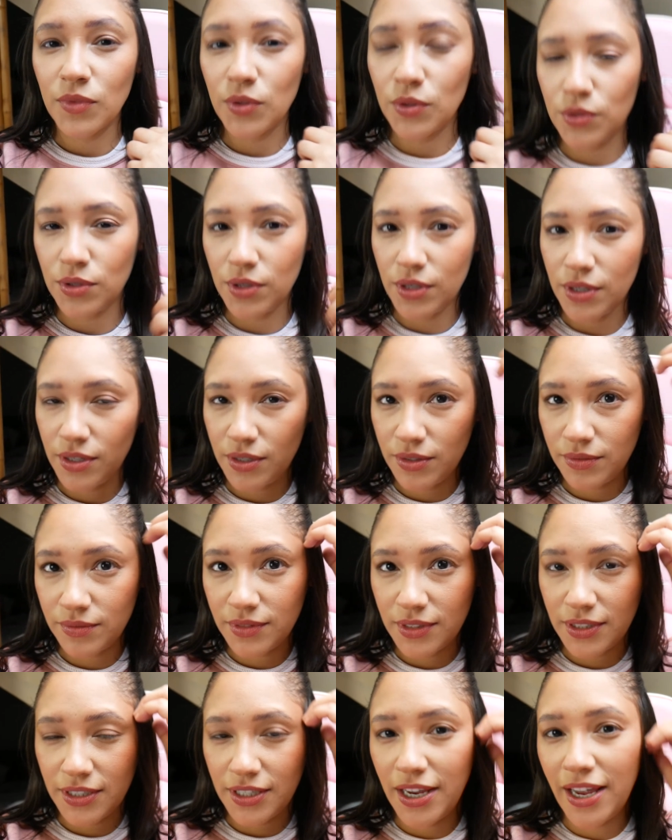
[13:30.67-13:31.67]
so
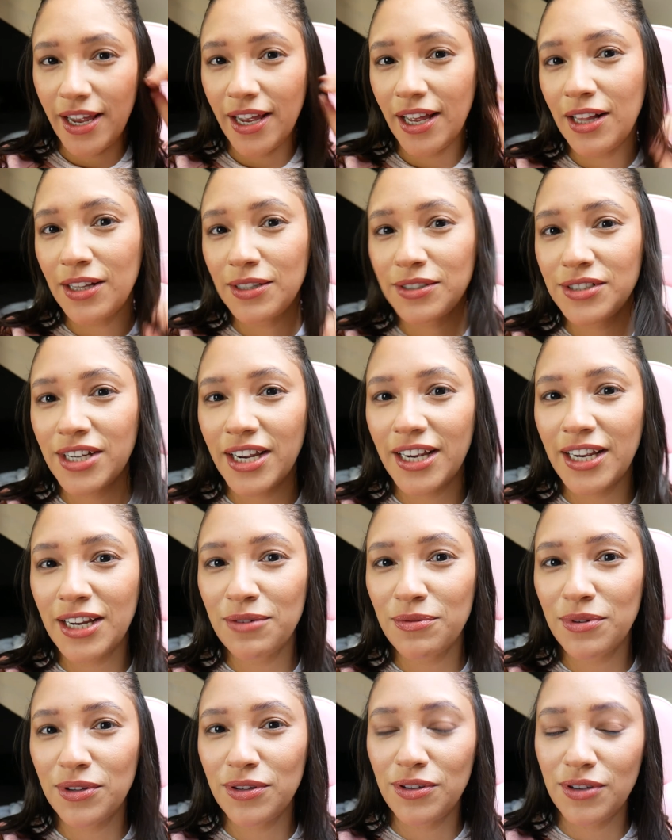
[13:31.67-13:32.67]
yeah, I'll check in
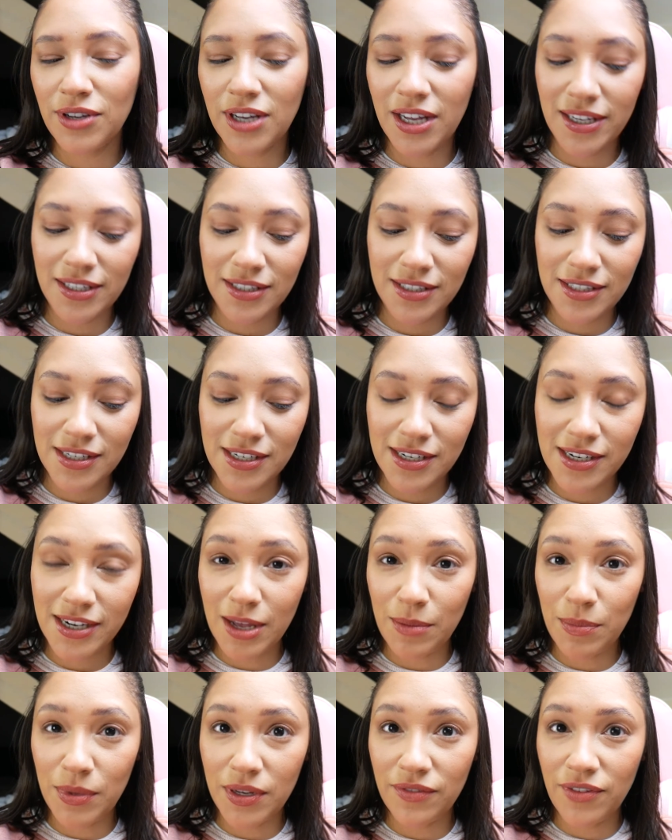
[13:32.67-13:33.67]
with you guys in a
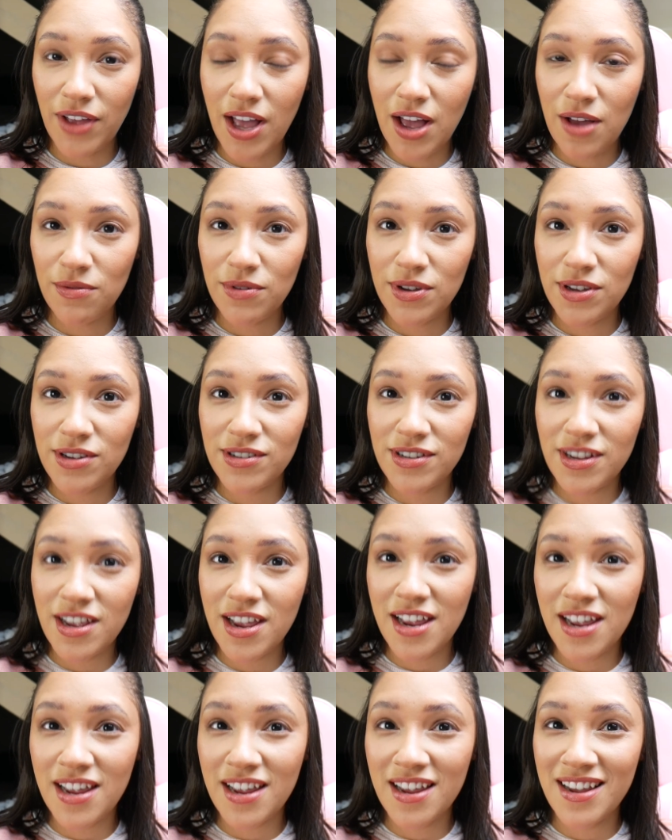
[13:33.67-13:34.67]
couple of hours
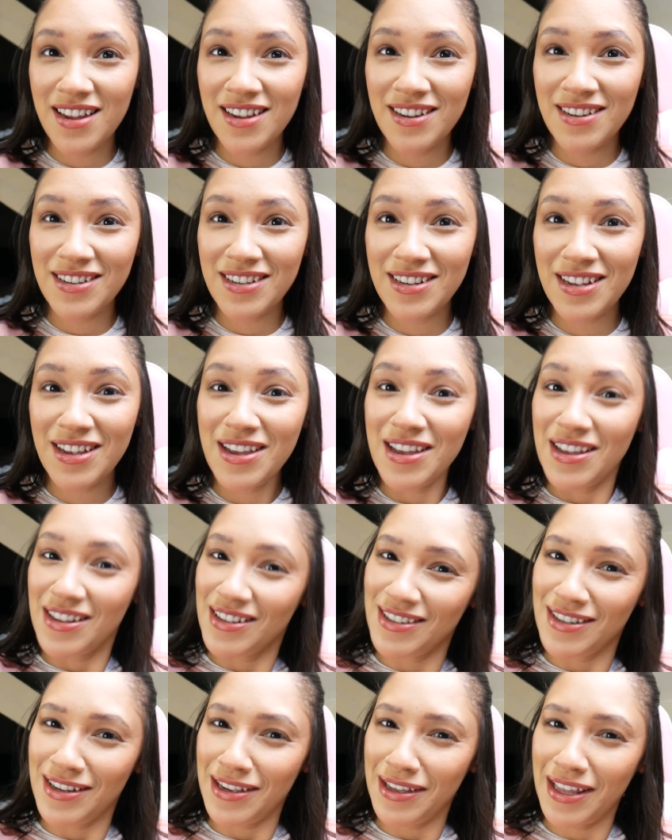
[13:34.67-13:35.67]
and
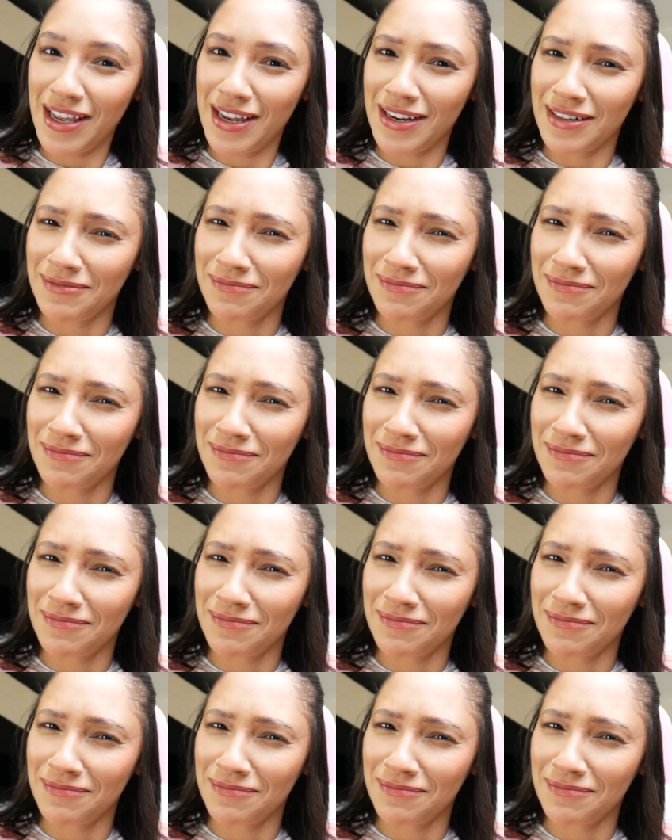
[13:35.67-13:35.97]
see you then.